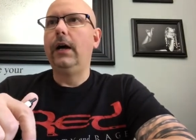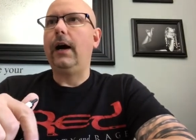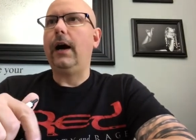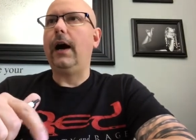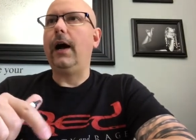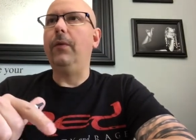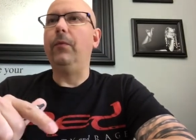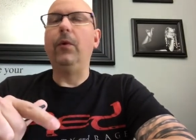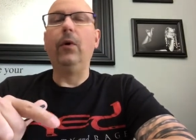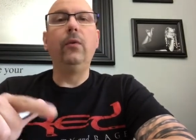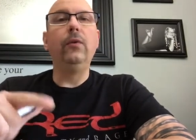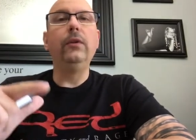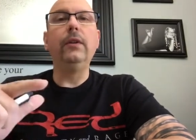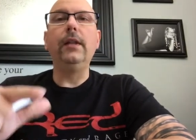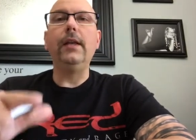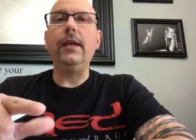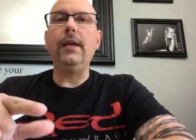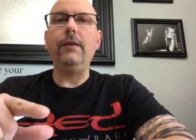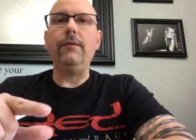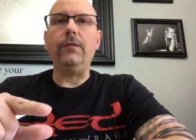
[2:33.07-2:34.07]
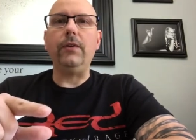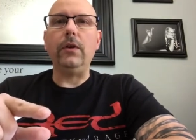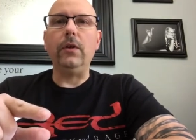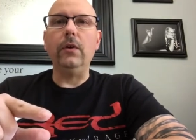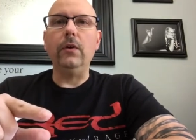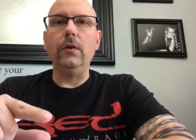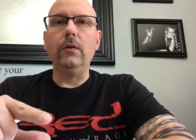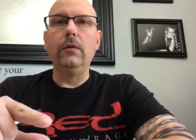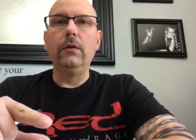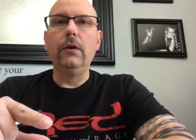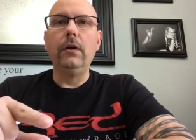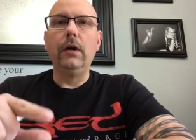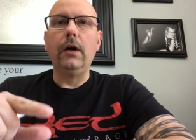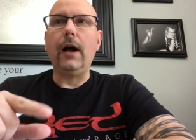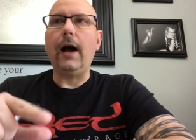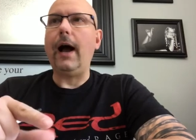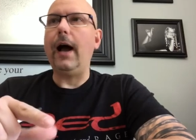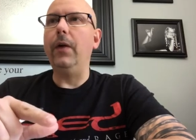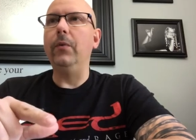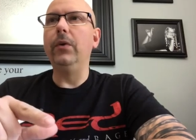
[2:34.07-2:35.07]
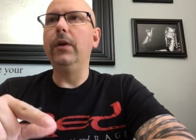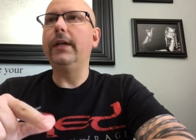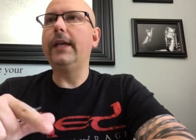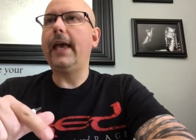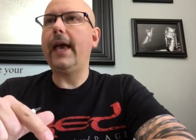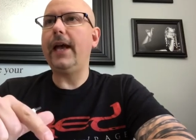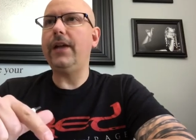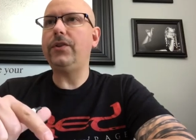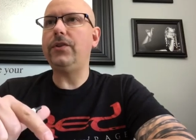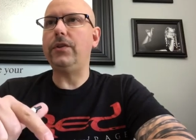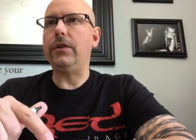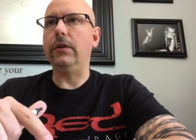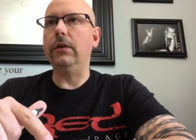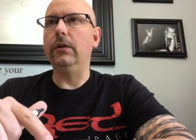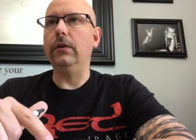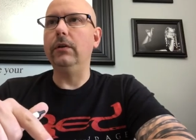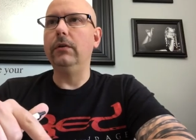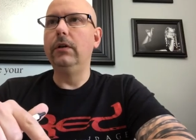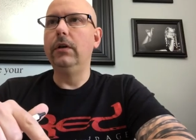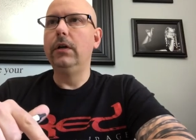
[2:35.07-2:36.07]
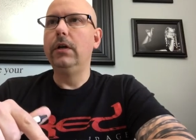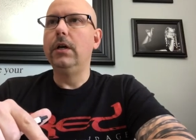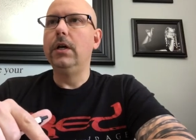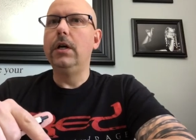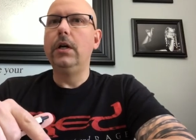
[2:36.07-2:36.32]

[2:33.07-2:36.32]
I won't leave you. I will catch you